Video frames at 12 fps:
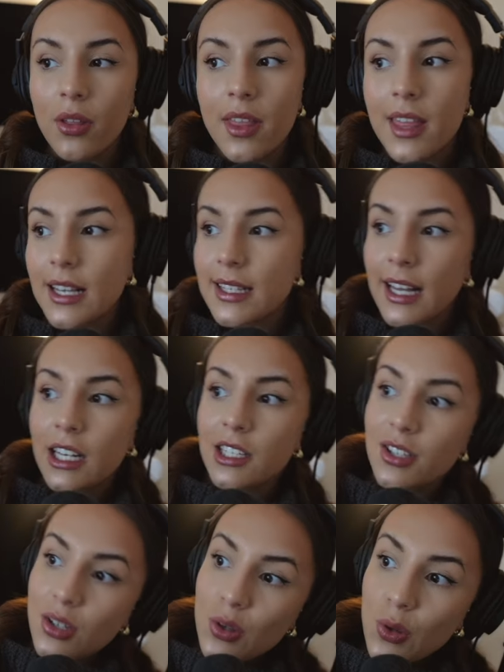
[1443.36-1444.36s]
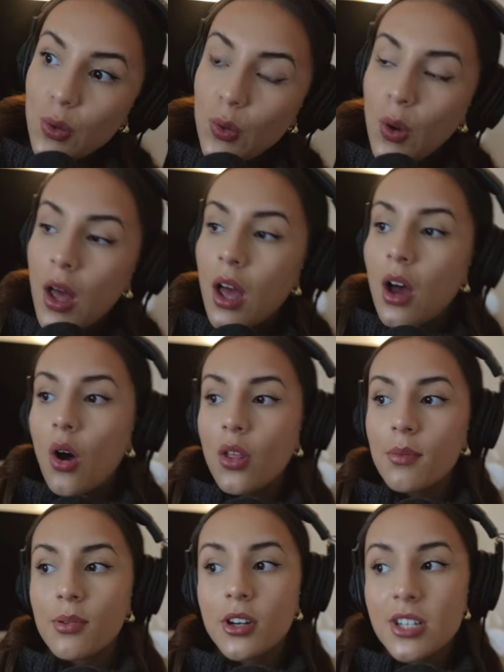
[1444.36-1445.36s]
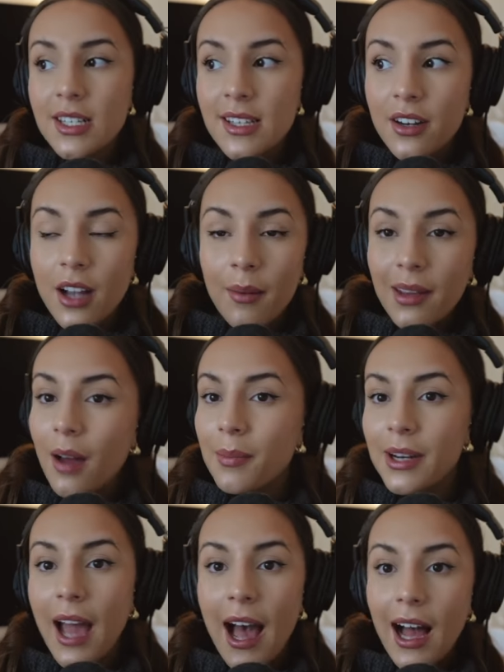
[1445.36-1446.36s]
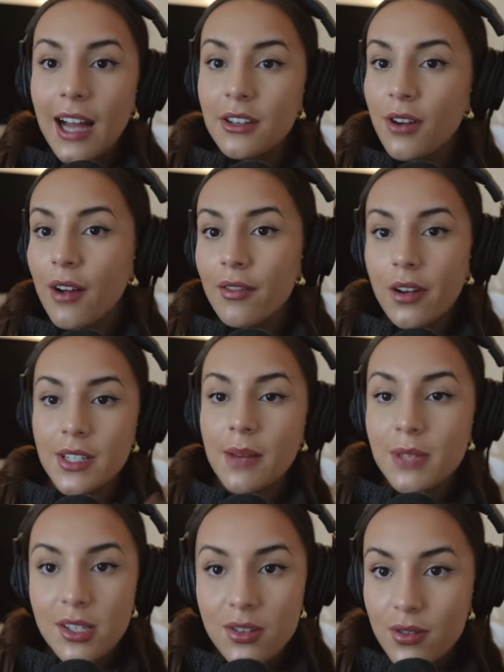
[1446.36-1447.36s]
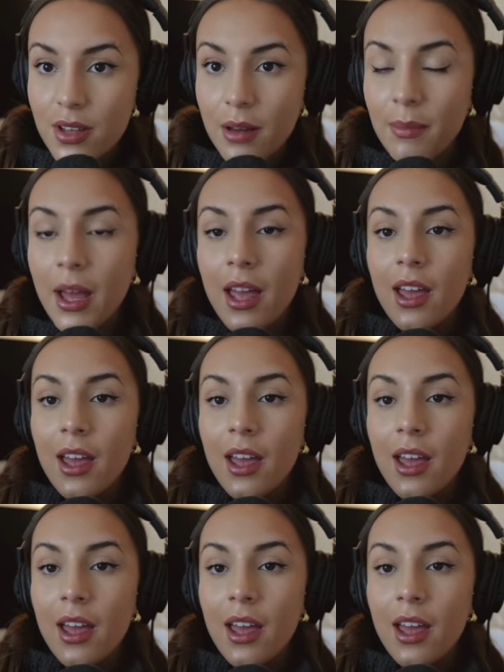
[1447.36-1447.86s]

the things I gotta do, all the projects that are coming up, and I don't have enough time to do them.